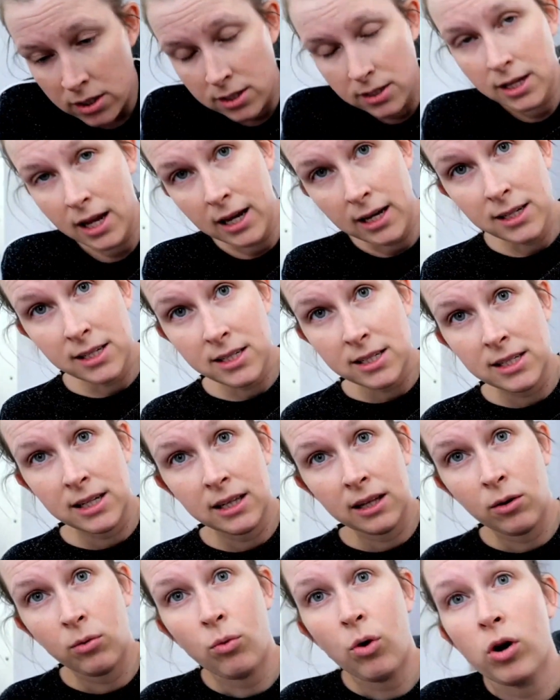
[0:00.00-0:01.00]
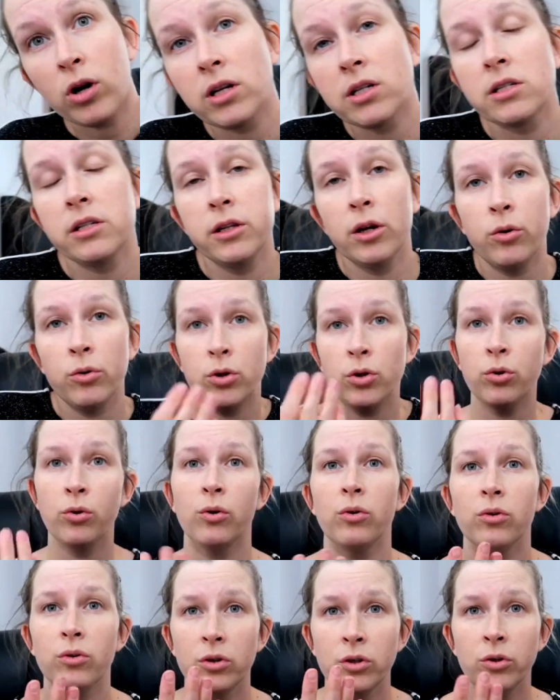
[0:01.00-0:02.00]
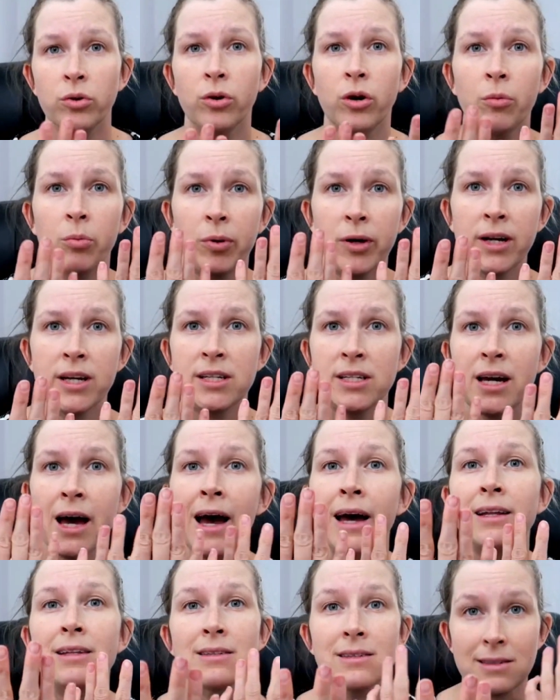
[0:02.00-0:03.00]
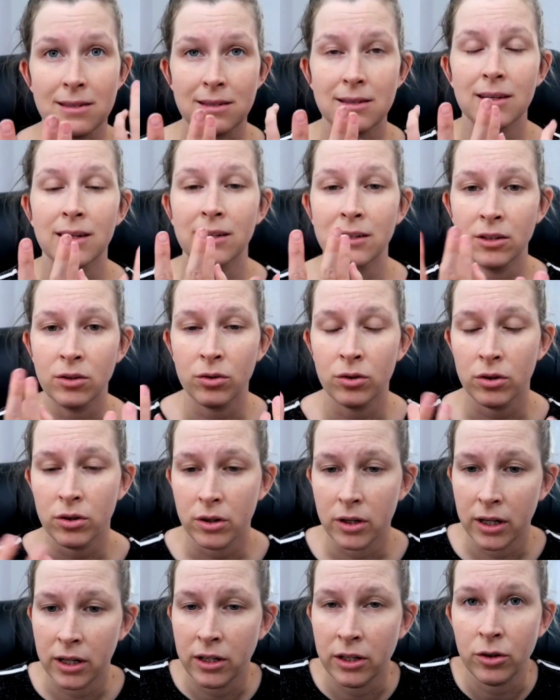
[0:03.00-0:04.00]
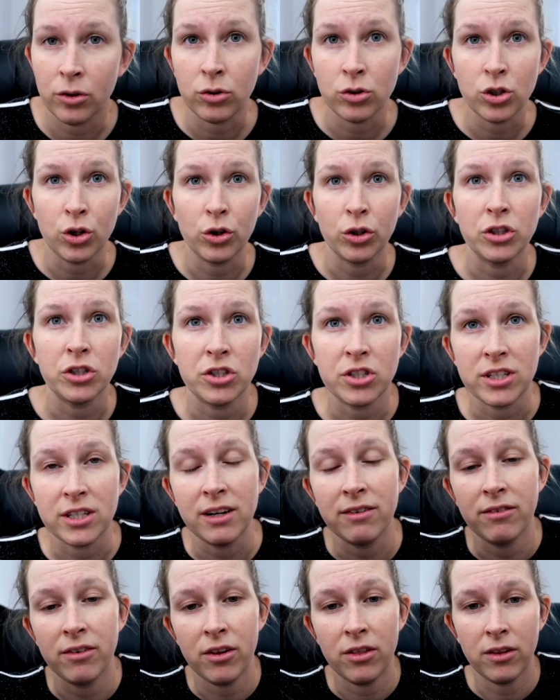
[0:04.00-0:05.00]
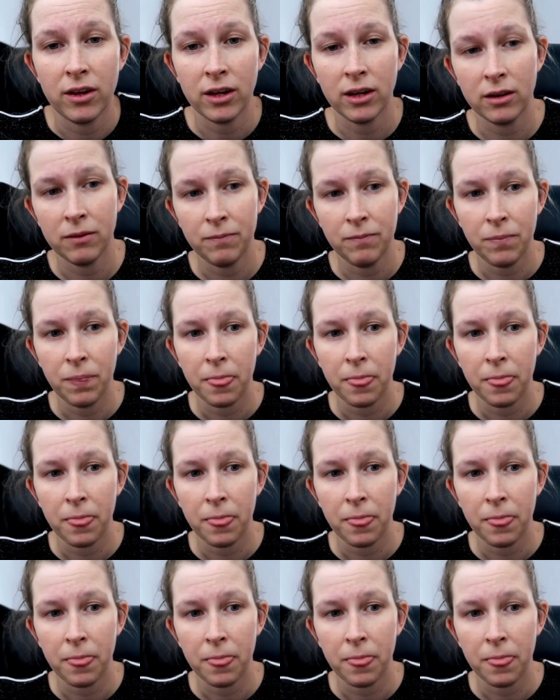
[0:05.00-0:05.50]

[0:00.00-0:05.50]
standing still and walking slow, you are pretty tense in your joints and everything.